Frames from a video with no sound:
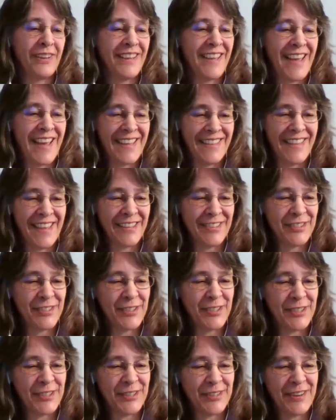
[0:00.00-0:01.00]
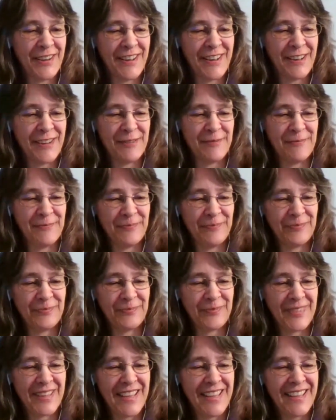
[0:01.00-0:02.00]
well, yeah, that's her.
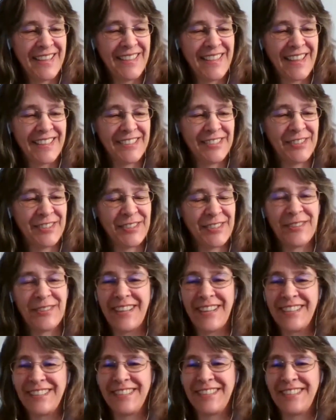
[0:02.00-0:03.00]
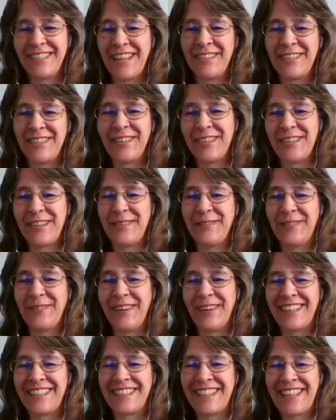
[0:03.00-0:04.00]
that's the crisis center she
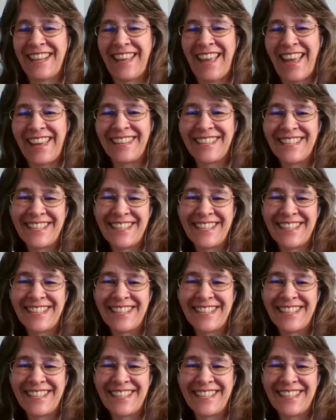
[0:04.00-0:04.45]
works at.